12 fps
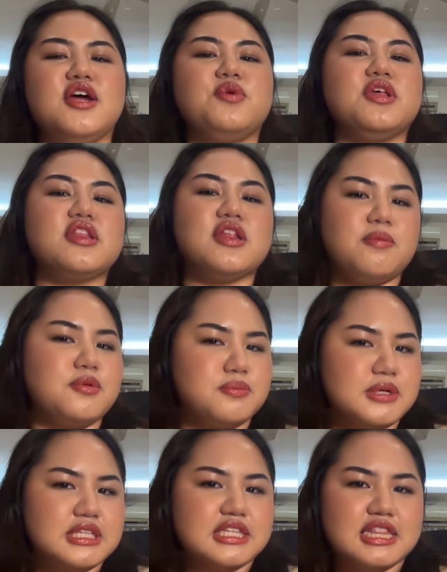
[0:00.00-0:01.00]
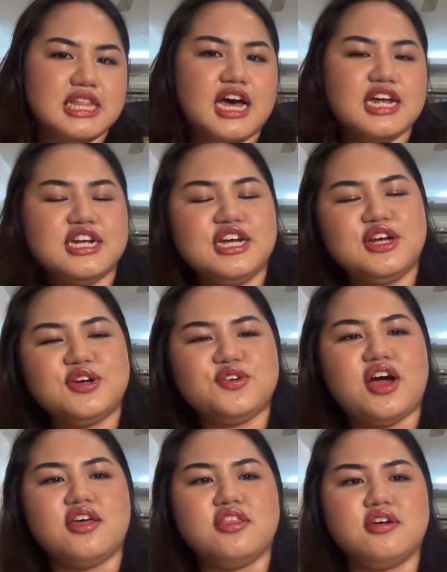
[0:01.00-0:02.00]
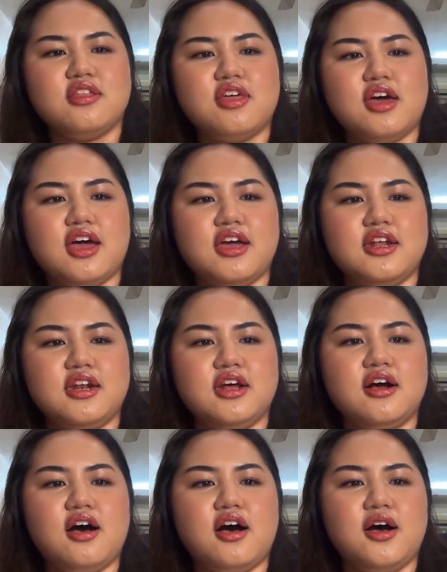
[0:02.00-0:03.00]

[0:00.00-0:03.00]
and we supplement to that rather than